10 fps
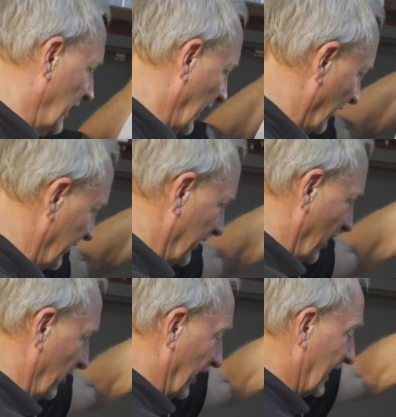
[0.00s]
And there you
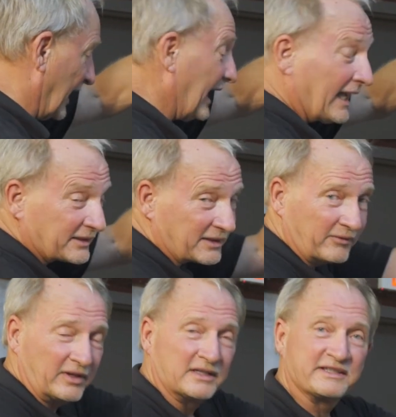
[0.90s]
go, that has it, a
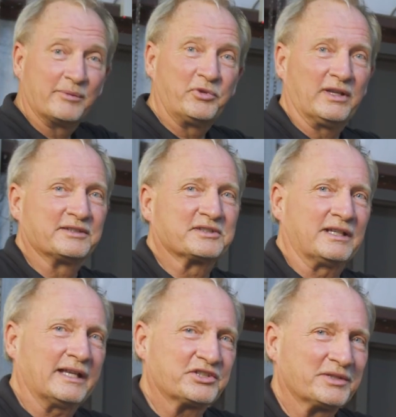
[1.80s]
very simple
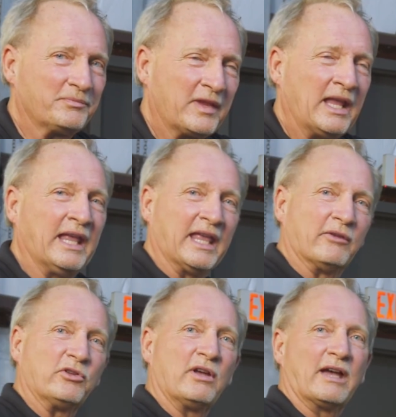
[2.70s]
installation.
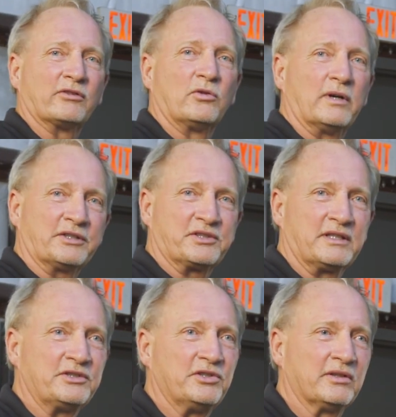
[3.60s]
If you have
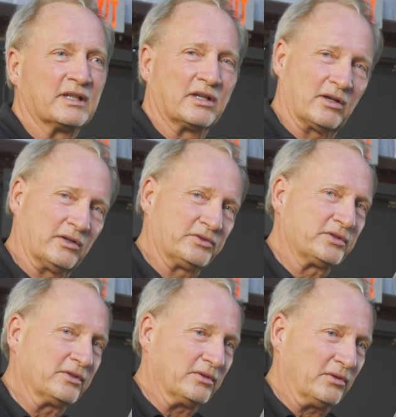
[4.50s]
questions, you can go
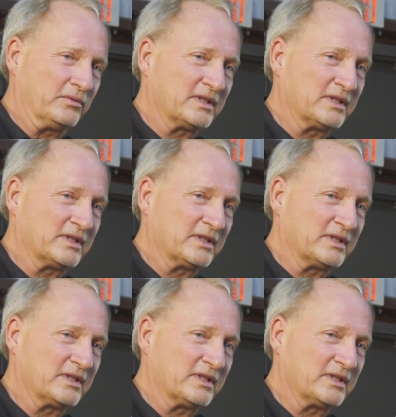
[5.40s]
to